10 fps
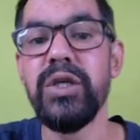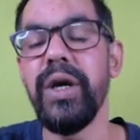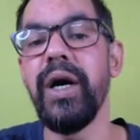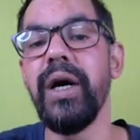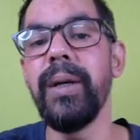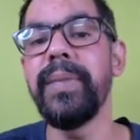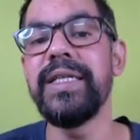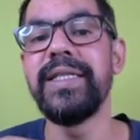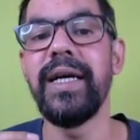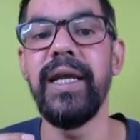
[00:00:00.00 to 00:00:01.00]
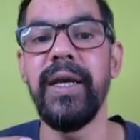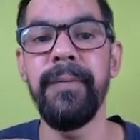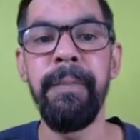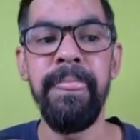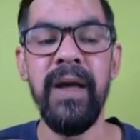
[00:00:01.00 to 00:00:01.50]
So here
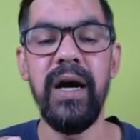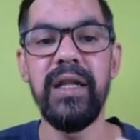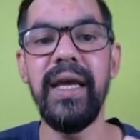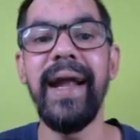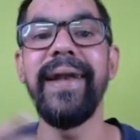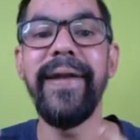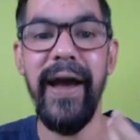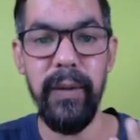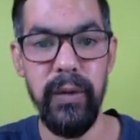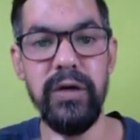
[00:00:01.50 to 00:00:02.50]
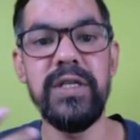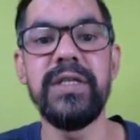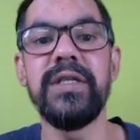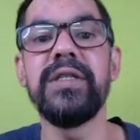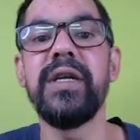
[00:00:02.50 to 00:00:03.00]
basically the entire
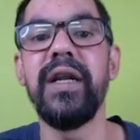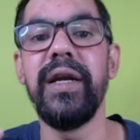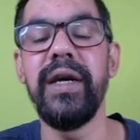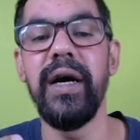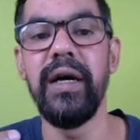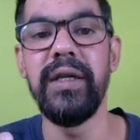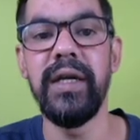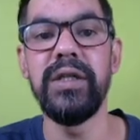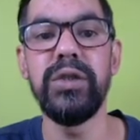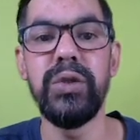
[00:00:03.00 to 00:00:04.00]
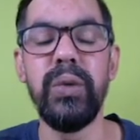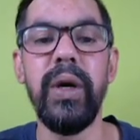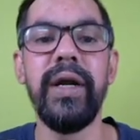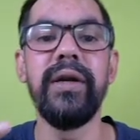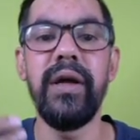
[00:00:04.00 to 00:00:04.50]
process is generally done through
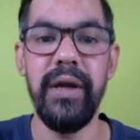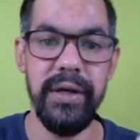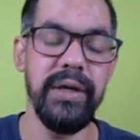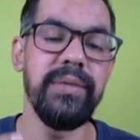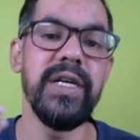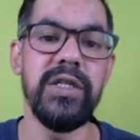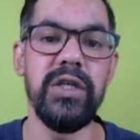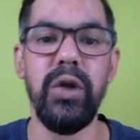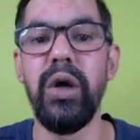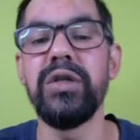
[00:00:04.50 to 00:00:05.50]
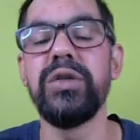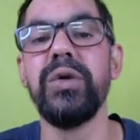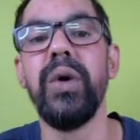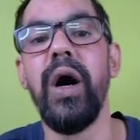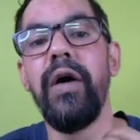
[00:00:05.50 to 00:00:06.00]
an interactive session or
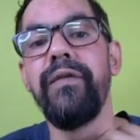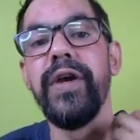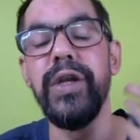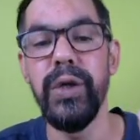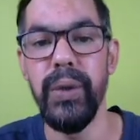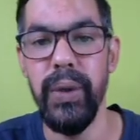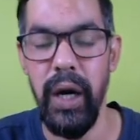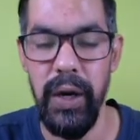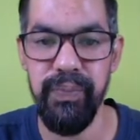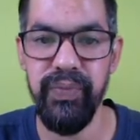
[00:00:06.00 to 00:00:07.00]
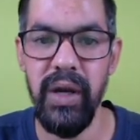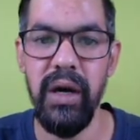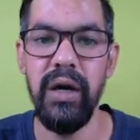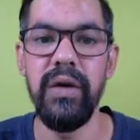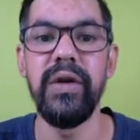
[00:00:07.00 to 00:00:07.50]
through a video
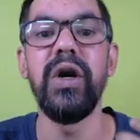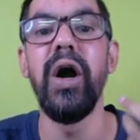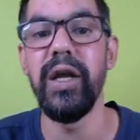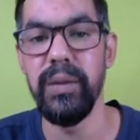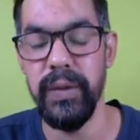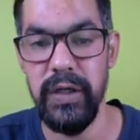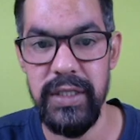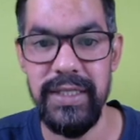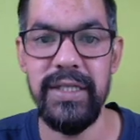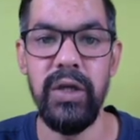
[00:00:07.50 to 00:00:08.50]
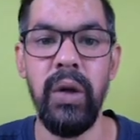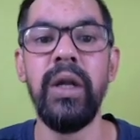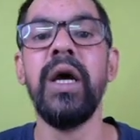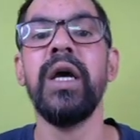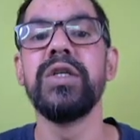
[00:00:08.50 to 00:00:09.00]
recording process and all.